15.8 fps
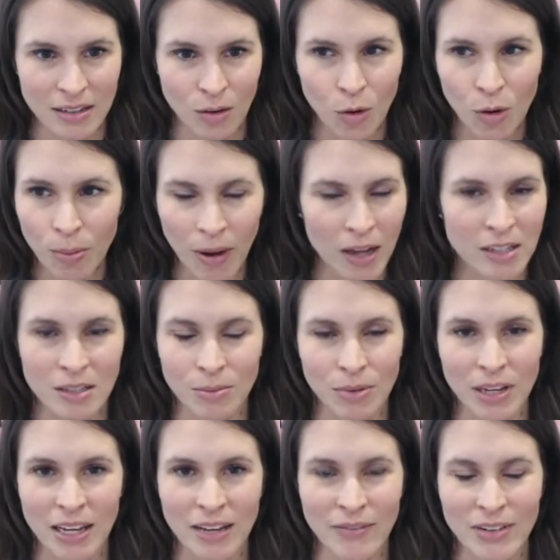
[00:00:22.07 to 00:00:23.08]
or
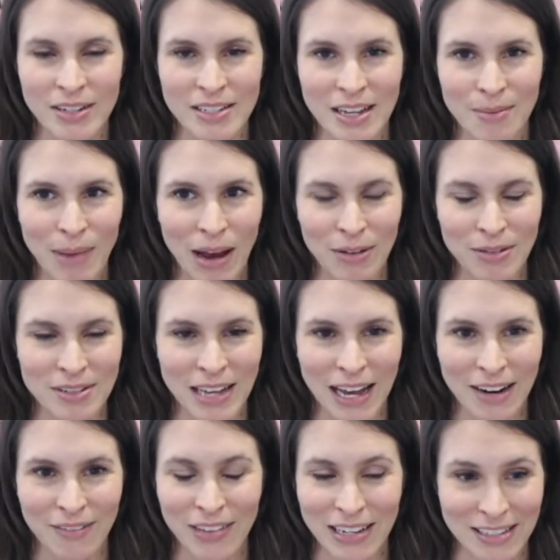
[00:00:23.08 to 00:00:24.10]
possibly even some outside
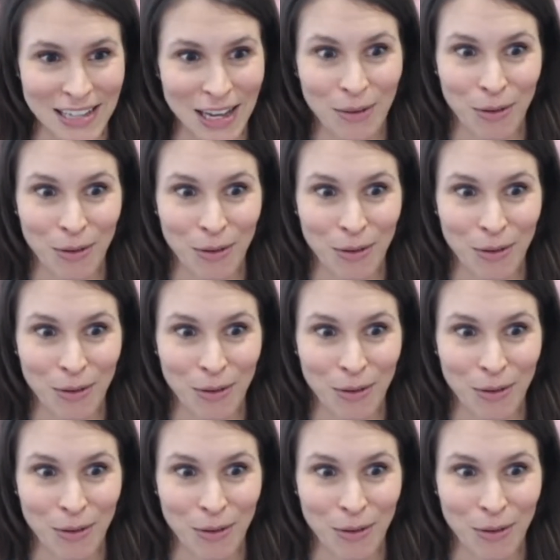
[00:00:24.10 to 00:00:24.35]
of these that